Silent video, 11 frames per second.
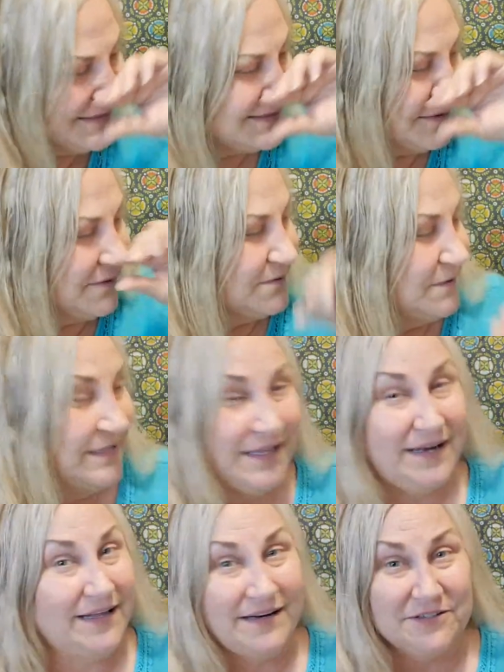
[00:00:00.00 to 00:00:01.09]
so, and that
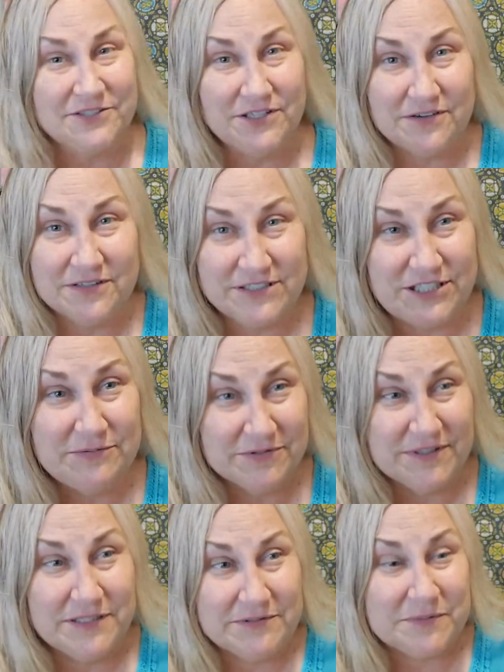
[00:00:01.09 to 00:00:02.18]
ain't no joke. She
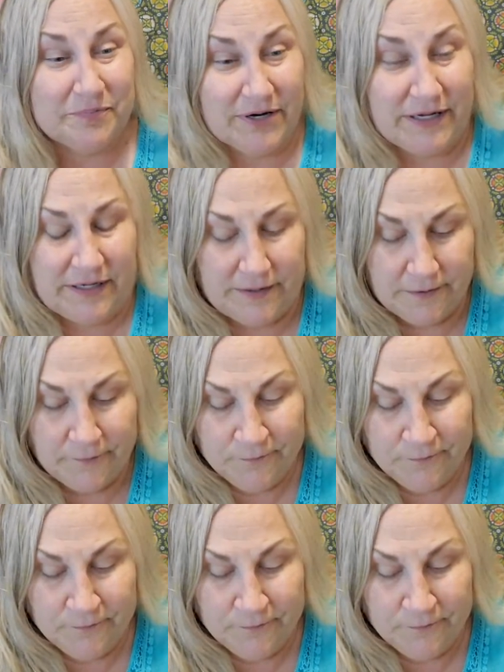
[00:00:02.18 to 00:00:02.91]
really was bringing it.